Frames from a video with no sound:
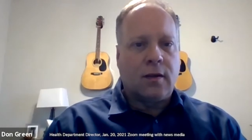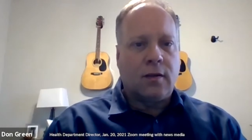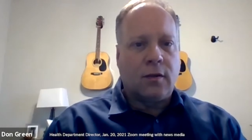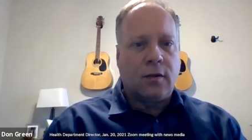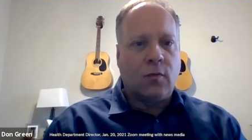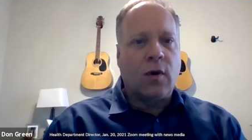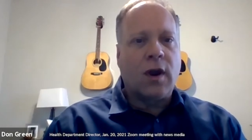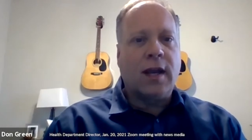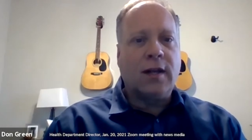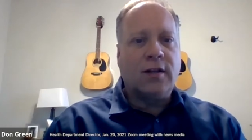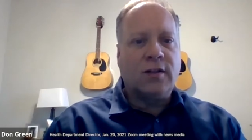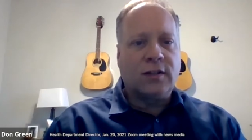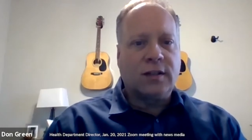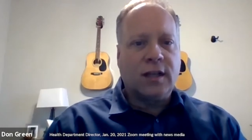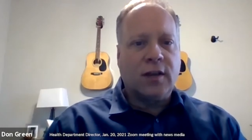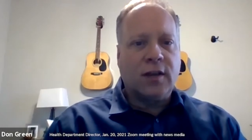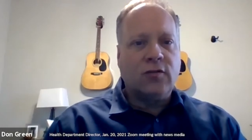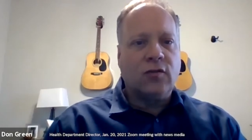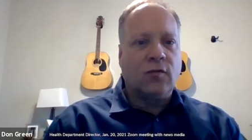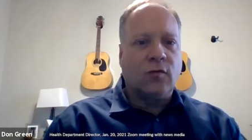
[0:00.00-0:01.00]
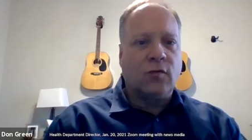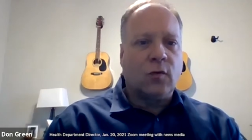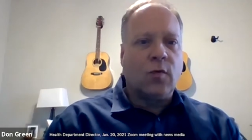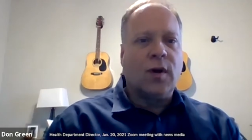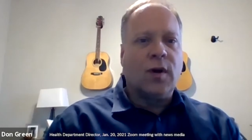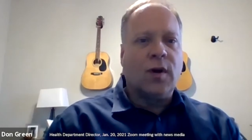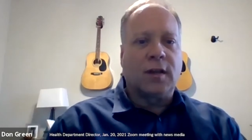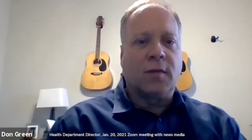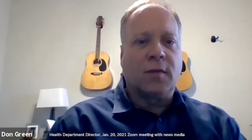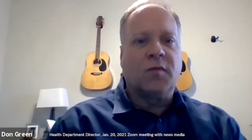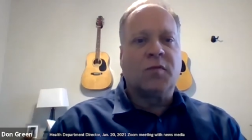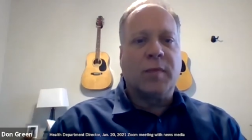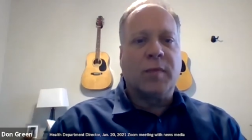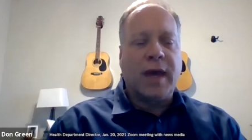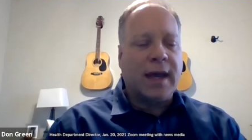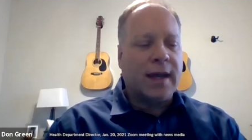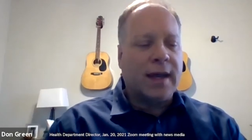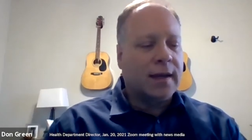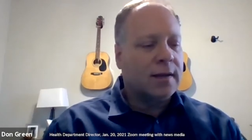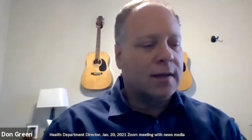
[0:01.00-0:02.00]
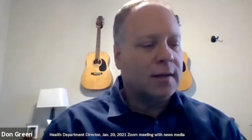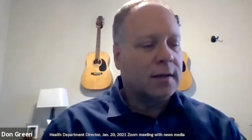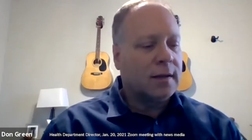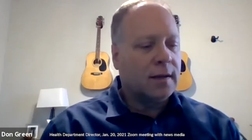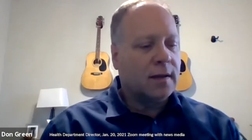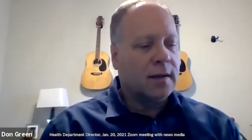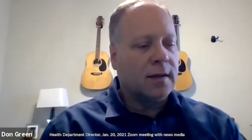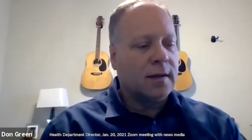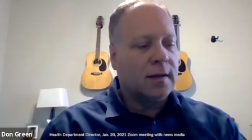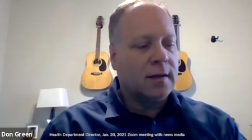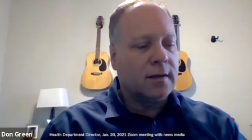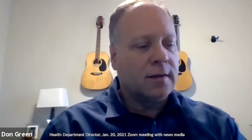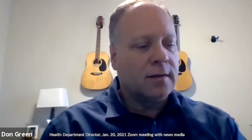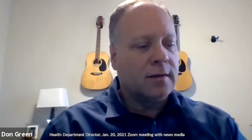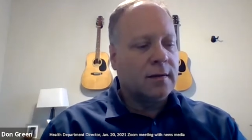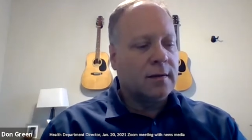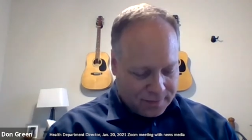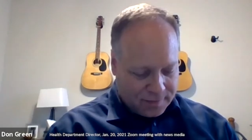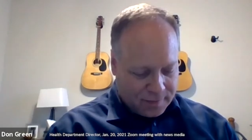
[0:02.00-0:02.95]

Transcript: the ride scheduled for when it comes back. Uh,